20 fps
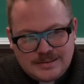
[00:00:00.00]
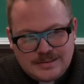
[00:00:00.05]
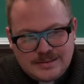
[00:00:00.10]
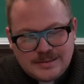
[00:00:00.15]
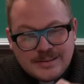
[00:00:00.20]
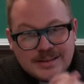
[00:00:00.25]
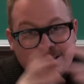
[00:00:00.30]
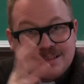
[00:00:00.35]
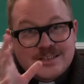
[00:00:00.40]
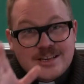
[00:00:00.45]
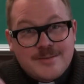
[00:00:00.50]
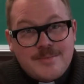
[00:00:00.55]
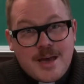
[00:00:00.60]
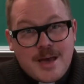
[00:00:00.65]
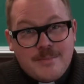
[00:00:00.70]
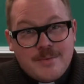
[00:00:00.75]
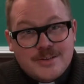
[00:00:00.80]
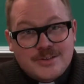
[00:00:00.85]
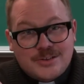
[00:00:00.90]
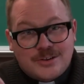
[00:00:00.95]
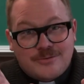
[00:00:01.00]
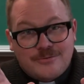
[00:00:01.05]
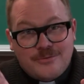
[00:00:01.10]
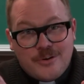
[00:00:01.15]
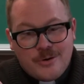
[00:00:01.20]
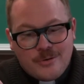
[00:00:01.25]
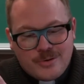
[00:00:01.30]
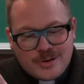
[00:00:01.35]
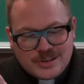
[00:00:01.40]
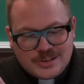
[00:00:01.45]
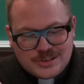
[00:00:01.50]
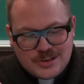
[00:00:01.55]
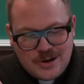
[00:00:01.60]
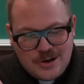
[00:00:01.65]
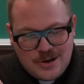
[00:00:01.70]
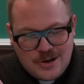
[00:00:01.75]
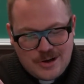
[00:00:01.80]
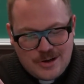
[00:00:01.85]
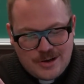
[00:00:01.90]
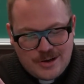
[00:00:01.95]
These commandments are focused
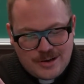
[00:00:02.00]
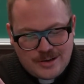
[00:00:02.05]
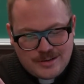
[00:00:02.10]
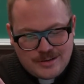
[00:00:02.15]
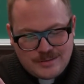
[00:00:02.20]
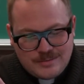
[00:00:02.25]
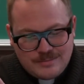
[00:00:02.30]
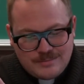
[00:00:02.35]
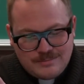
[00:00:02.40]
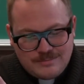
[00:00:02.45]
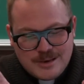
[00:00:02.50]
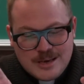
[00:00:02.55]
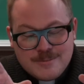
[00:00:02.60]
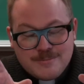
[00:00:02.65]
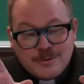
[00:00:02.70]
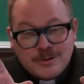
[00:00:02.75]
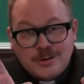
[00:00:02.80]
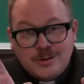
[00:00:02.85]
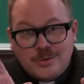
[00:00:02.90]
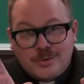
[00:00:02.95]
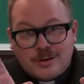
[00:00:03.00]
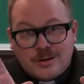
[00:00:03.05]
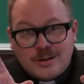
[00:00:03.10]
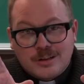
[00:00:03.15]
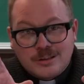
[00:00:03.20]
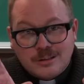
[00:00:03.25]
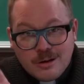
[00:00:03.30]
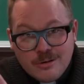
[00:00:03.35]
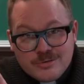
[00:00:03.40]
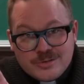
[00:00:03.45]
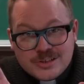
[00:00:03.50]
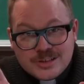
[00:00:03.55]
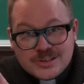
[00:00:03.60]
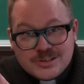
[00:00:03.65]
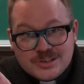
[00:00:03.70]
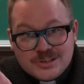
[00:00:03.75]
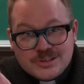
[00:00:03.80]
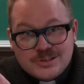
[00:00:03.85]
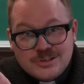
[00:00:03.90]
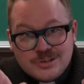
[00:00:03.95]
on people who are
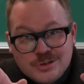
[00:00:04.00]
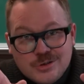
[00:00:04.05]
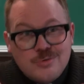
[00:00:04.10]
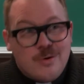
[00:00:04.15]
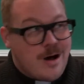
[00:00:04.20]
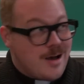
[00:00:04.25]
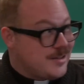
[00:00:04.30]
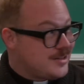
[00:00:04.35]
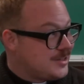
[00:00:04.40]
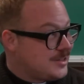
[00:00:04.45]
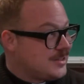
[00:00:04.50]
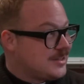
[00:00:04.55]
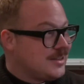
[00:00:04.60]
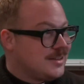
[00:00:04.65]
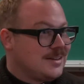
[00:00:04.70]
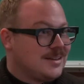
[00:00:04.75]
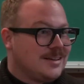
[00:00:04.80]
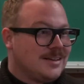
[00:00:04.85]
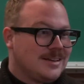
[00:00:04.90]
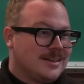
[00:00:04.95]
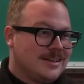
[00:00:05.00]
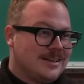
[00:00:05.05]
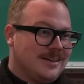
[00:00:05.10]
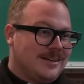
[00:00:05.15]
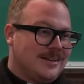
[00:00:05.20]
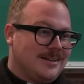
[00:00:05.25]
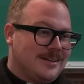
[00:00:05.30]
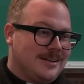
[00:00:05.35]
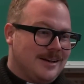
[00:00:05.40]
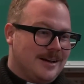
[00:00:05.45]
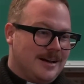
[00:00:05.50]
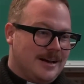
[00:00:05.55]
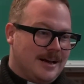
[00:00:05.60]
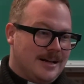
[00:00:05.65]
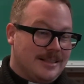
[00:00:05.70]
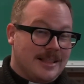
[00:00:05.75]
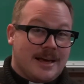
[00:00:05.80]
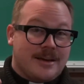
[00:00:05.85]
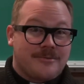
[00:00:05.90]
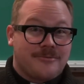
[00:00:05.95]
closest to us,
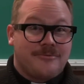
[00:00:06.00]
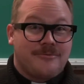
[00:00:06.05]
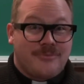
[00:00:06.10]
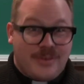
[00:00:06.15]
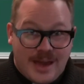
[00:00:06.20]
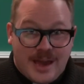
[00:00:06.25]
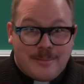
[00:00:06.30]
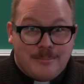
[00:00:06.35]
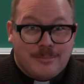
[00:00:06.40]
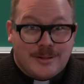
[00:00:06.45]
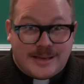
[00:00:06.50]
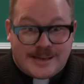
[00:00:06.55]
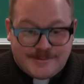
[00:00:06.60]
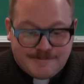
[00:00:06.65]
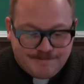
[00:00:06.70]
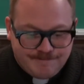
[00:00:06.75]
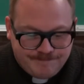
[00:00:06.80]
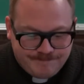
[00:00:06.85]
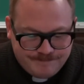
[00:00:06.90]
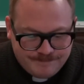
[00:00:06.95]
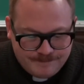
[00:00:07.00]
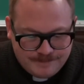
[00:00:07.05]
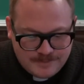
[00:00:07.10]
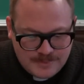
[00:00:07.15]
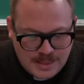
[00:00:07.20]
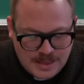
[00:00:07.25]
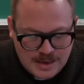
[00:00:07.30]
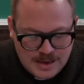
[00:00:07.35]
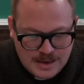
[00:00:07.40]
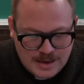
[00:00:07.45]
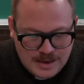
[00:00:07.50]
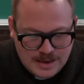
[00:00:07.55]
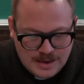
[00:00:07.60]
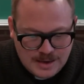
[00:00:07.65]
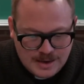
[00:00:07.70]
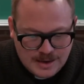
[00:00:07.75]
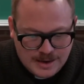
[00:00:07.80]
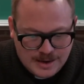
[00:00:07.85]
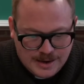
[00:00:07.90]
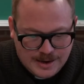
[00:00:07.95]
like family.
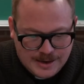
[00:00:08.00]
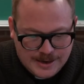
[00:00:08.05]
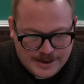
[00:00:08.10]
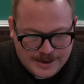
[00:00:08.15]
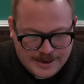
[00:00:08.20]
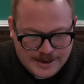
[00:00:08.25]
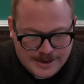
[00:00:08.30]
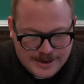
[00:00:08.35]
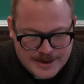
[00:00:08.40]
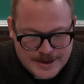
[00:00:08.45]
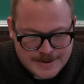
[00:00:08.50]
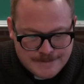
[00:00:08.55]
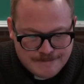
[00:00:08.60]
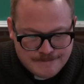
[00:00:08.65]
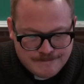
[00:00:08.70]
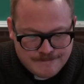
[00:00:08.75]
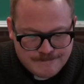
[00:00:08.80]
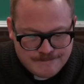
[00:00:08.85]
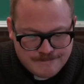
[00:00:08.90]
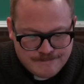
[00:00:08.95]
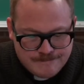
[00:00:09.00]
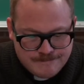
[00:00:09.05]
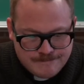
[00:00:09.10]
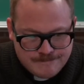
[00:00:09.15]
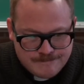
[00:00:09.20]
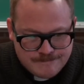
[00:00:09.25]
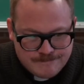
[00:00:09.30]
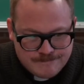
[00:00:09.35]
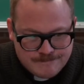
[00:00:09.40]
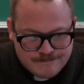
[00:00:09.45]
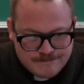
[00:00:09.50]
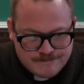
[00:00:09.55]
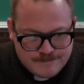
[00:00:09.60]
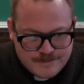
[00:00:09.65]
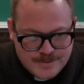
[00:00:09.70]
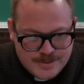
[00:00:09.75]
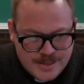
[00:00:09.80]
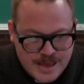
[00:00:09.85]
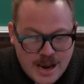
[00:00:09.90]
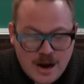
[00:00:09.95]

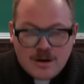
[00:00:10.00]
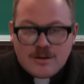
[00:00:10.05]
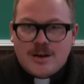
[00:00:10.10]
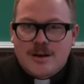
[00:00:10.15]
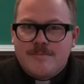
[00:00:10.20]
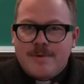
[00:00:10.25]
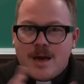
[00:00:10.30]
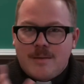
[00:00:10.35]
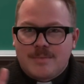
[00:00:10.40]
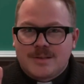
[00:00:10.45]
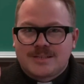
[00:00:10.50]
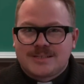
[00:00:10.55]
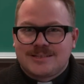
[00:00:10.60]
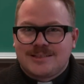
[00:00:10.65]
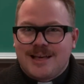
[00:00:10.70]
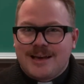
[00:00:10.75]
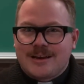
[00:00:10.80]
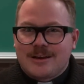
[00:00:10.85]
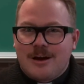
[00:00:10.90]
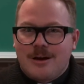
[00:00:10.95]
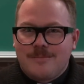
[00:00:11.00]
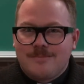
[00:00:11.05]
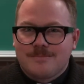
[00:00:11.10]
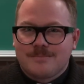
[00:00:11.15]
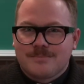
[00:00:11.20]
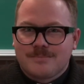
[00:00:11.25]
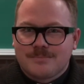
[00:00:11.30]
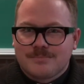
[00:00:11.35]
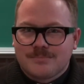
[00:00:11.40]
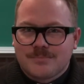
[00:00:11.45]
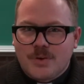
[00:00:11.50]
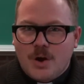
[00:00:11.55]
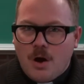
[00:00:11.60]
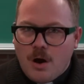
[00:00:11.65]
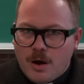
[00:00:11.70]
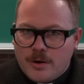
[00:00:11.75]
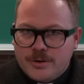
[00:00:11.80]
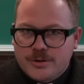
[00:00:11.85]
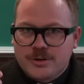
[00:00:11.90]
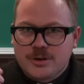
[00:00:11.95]
They are commandments like
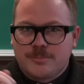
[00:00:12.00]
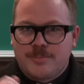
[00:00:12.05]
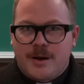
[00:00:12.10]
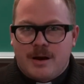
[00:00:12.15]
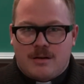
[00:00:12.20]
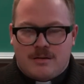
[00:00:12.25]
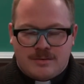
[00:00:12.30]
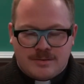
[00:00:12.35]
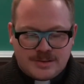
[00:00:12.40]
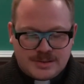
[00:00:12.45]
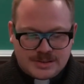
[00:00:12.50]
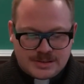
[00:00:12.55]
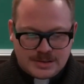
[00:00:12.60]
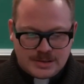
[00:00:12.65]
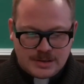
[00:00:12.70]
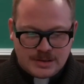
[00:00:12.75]
honor your parents.